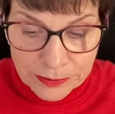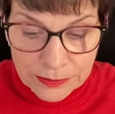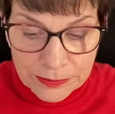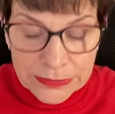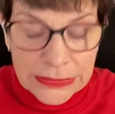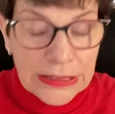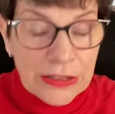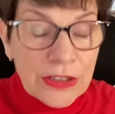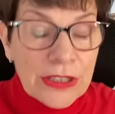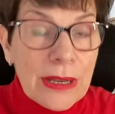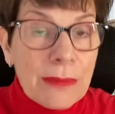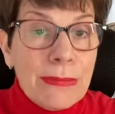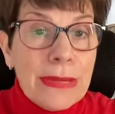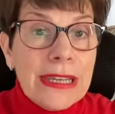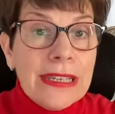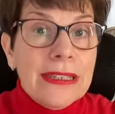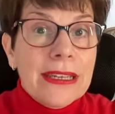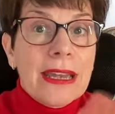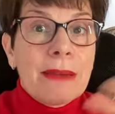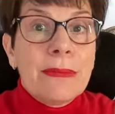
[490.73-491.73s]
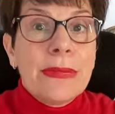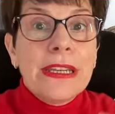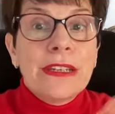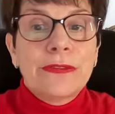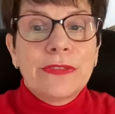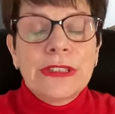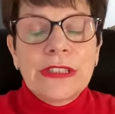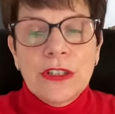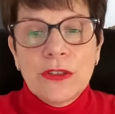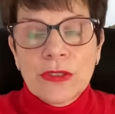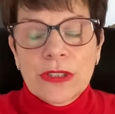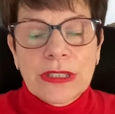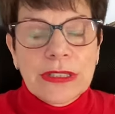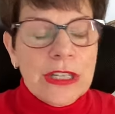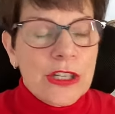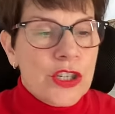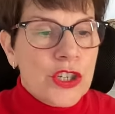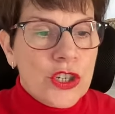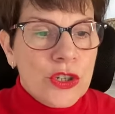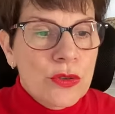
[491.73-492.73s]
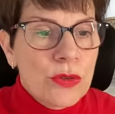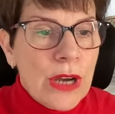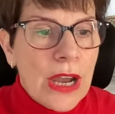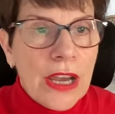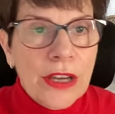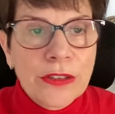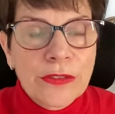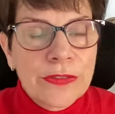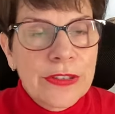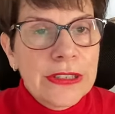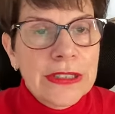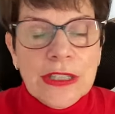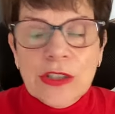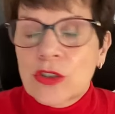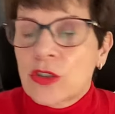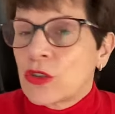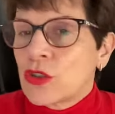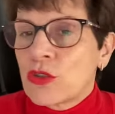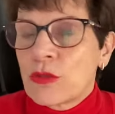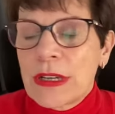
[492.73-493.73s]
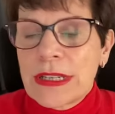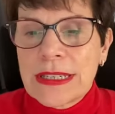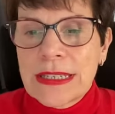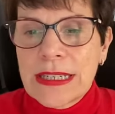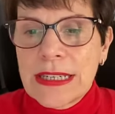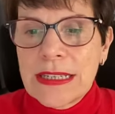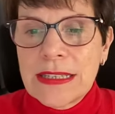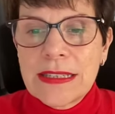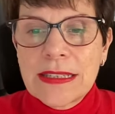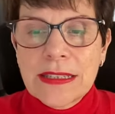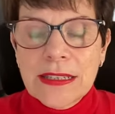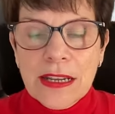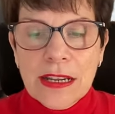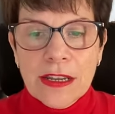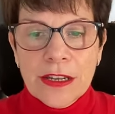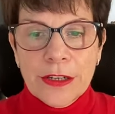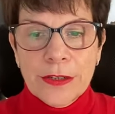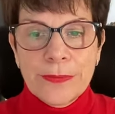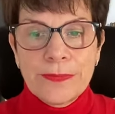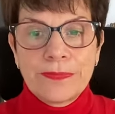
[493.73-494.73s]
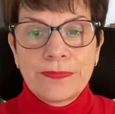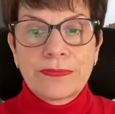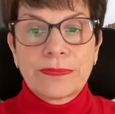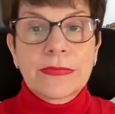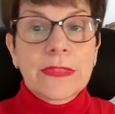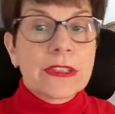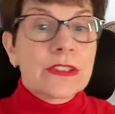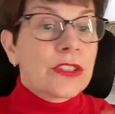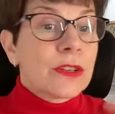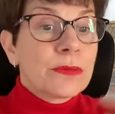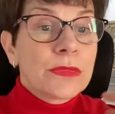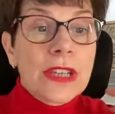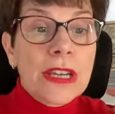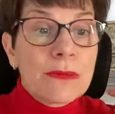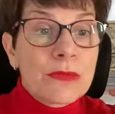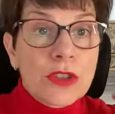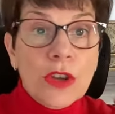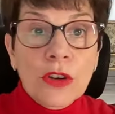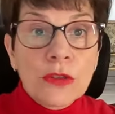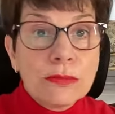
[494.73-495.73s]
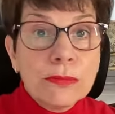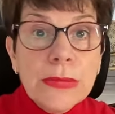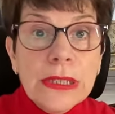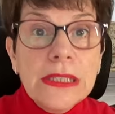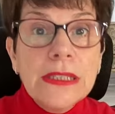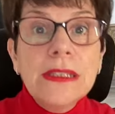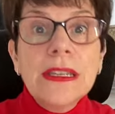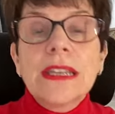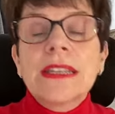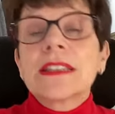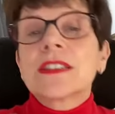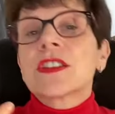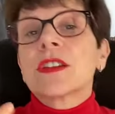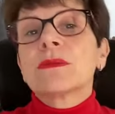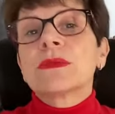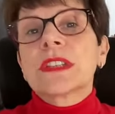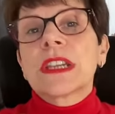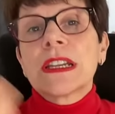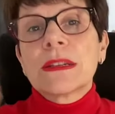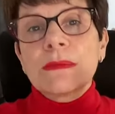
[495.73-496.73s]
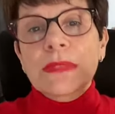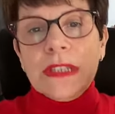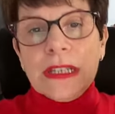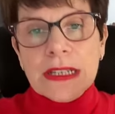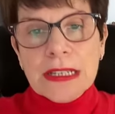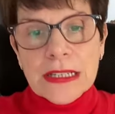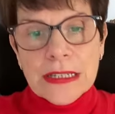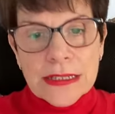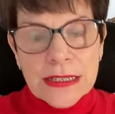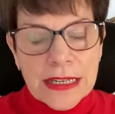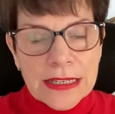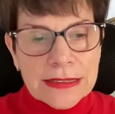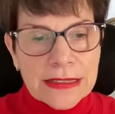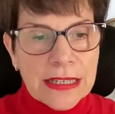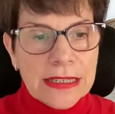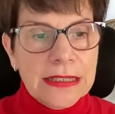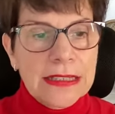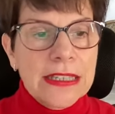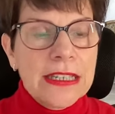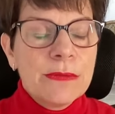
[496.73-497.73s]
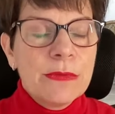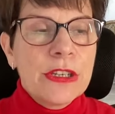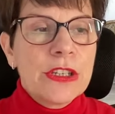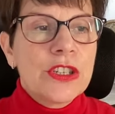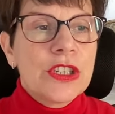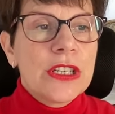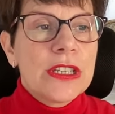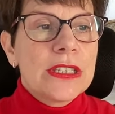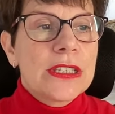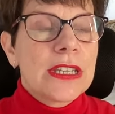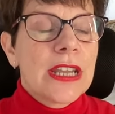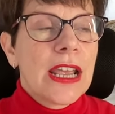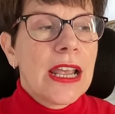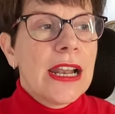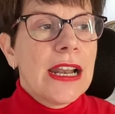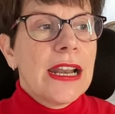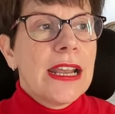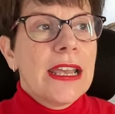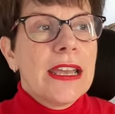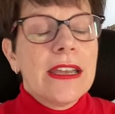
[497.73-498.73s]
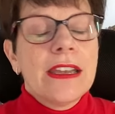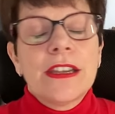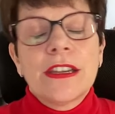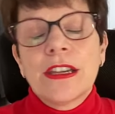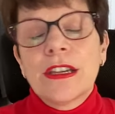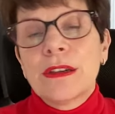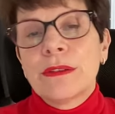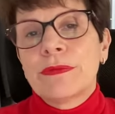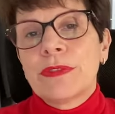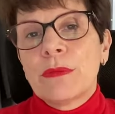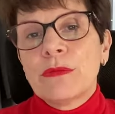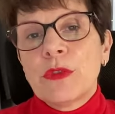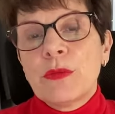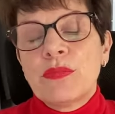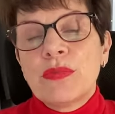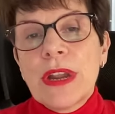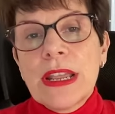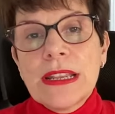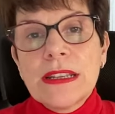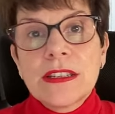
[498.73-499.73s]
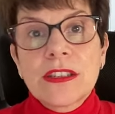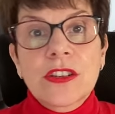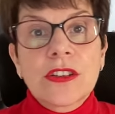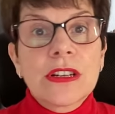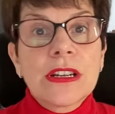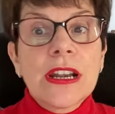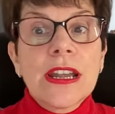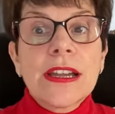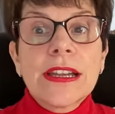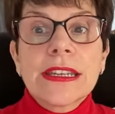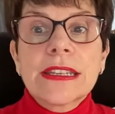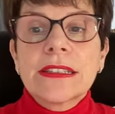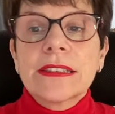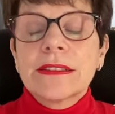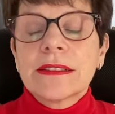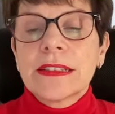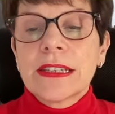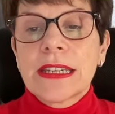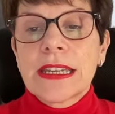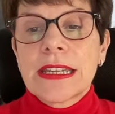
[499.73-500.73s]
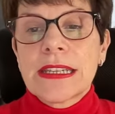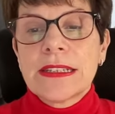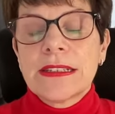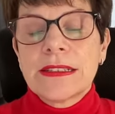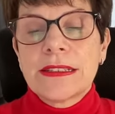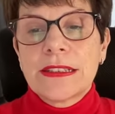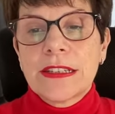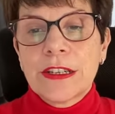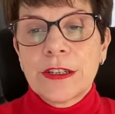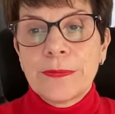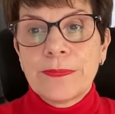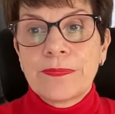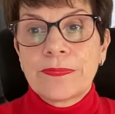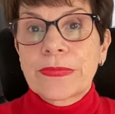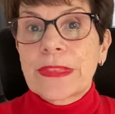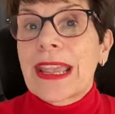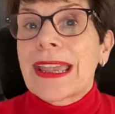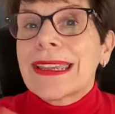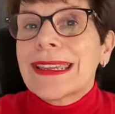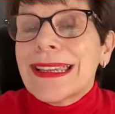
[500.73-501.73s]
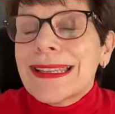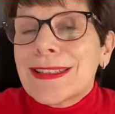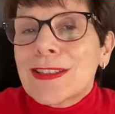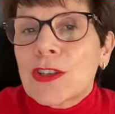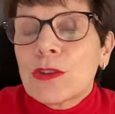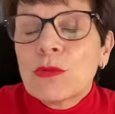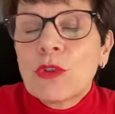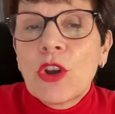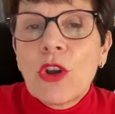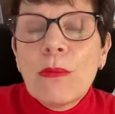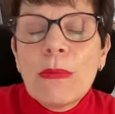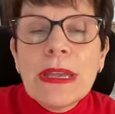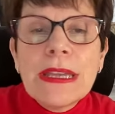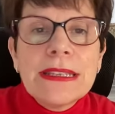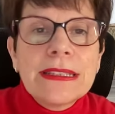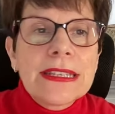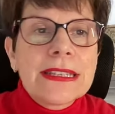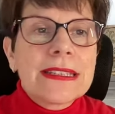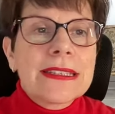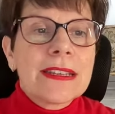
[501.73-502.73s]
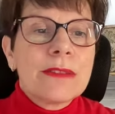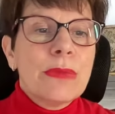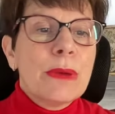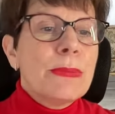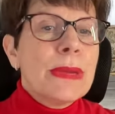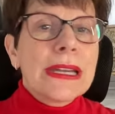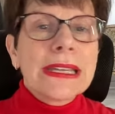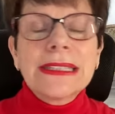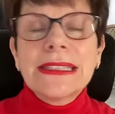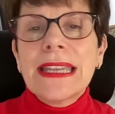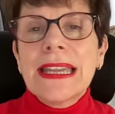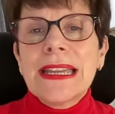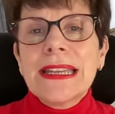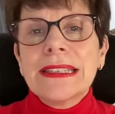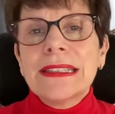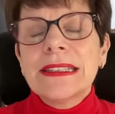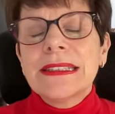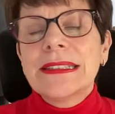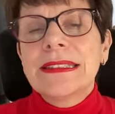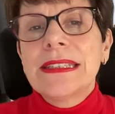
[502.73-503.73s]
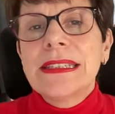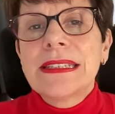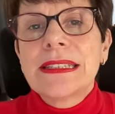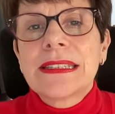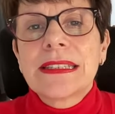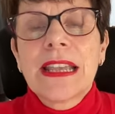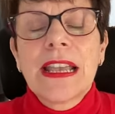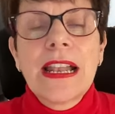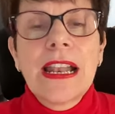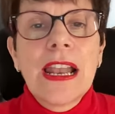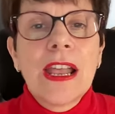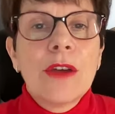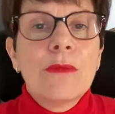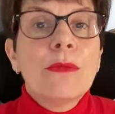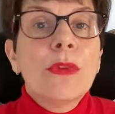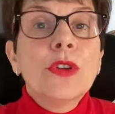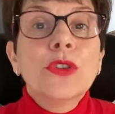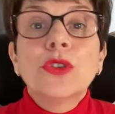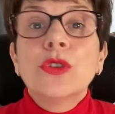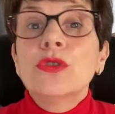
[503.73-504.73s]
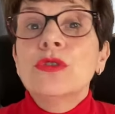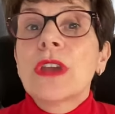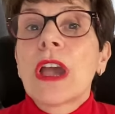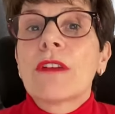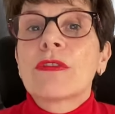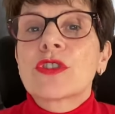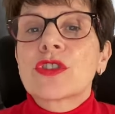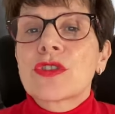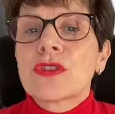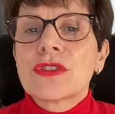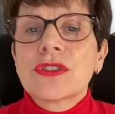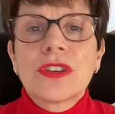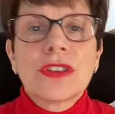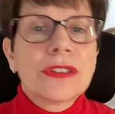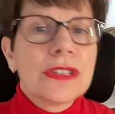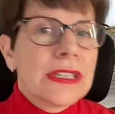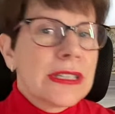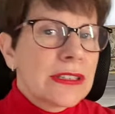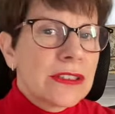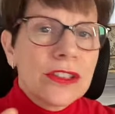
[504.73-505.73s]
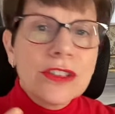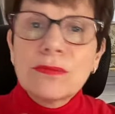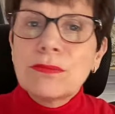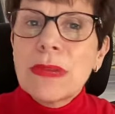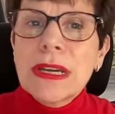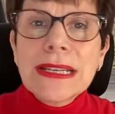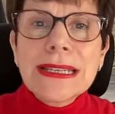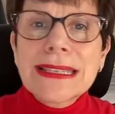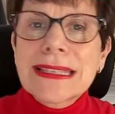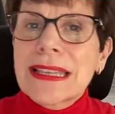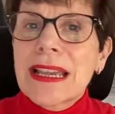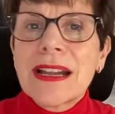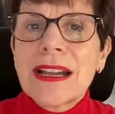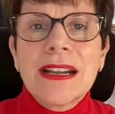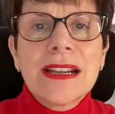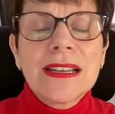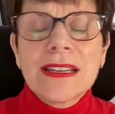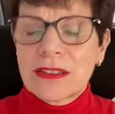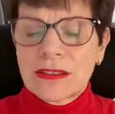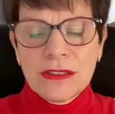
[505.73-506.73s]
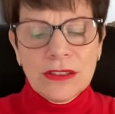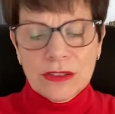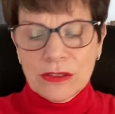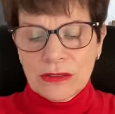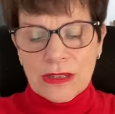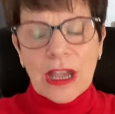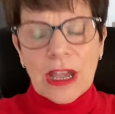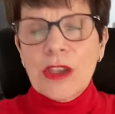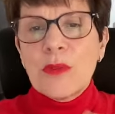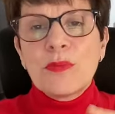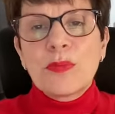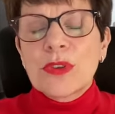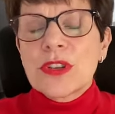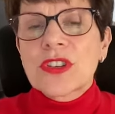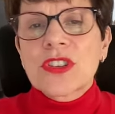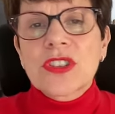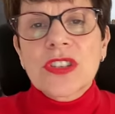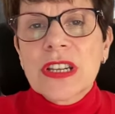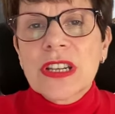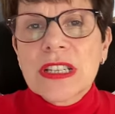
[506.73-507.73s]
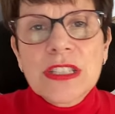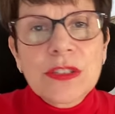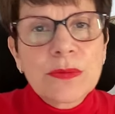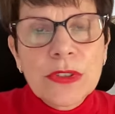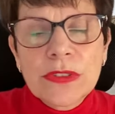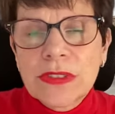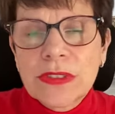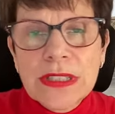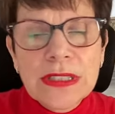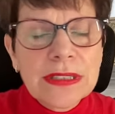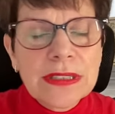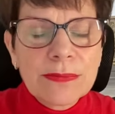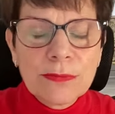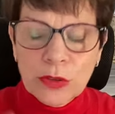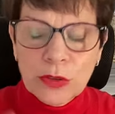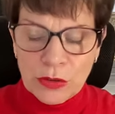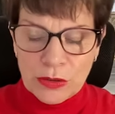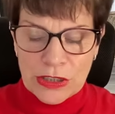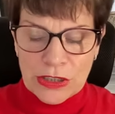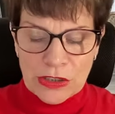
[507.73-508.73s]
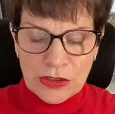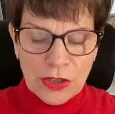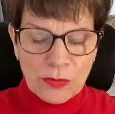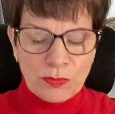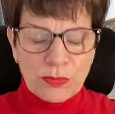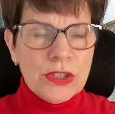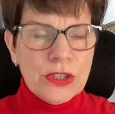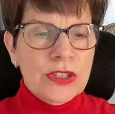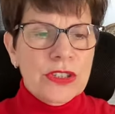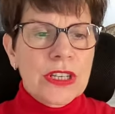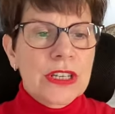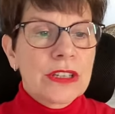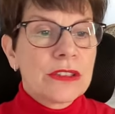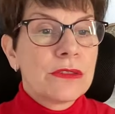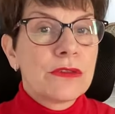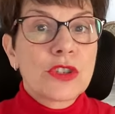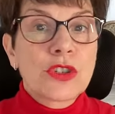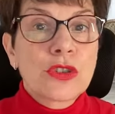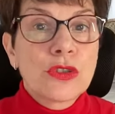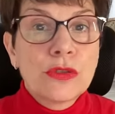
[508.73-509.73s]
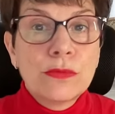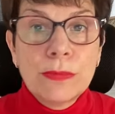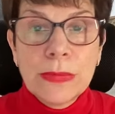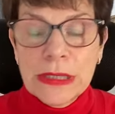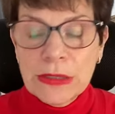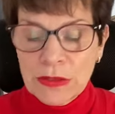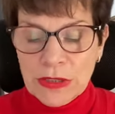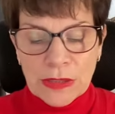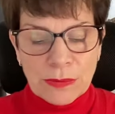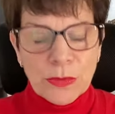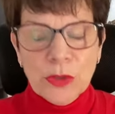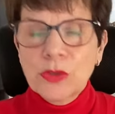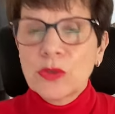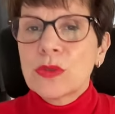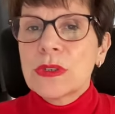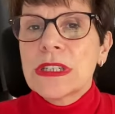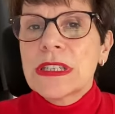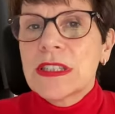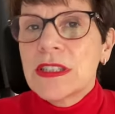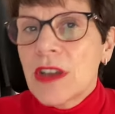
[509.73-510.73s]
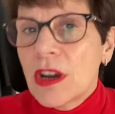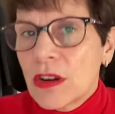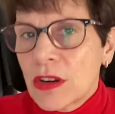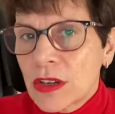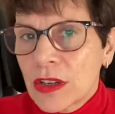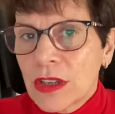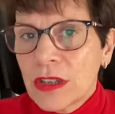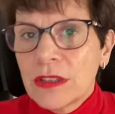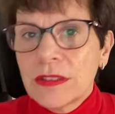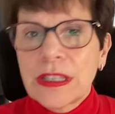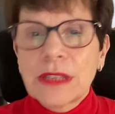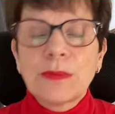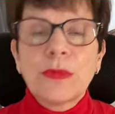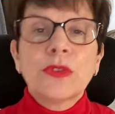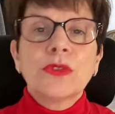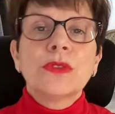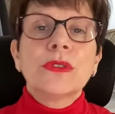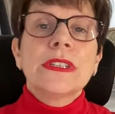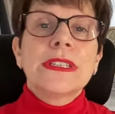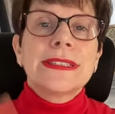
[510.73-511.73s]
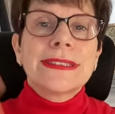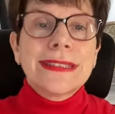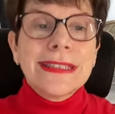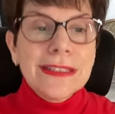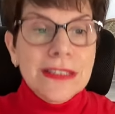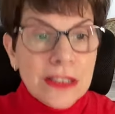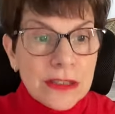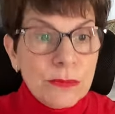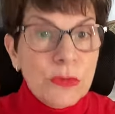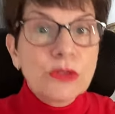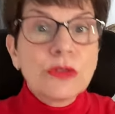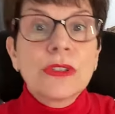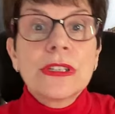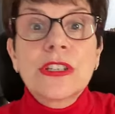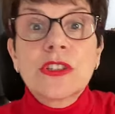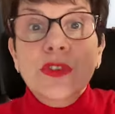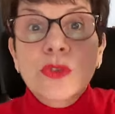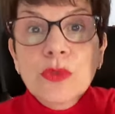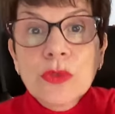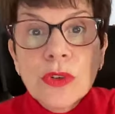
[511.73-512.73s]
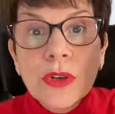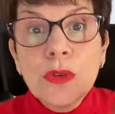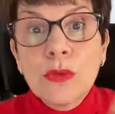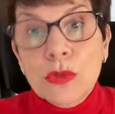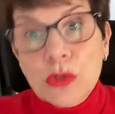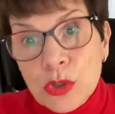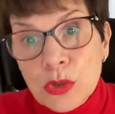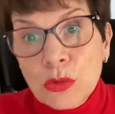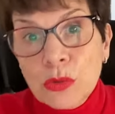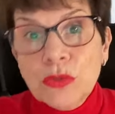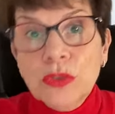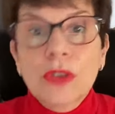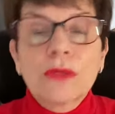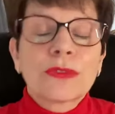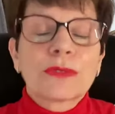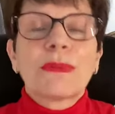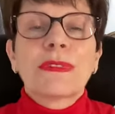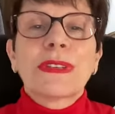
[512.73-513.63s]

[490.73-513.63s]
because I make I make videos and I show outfits, I show dresses, um, sometimes on me, and sometimes I take images uh, from the brands online, and um, I get some comment that say, "But Marie-Anne, this model you have chosen is not my size. You know, I am plus size, but this model is not plus size. You showed me, or that model is younger, that model is thinner, that model is taller or shorter."